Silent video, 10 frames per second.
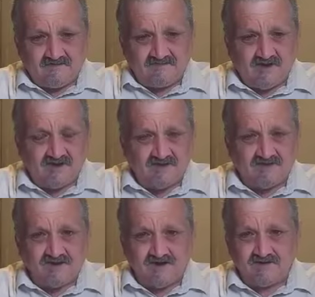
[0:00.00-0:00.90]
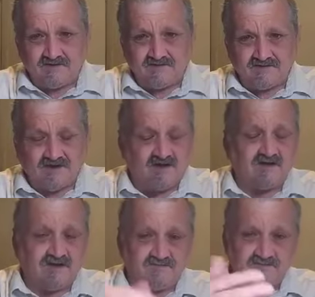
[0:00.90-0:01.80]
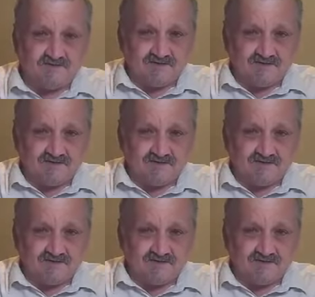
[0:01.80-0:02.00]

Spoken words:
flocking that I use, and I'll give you the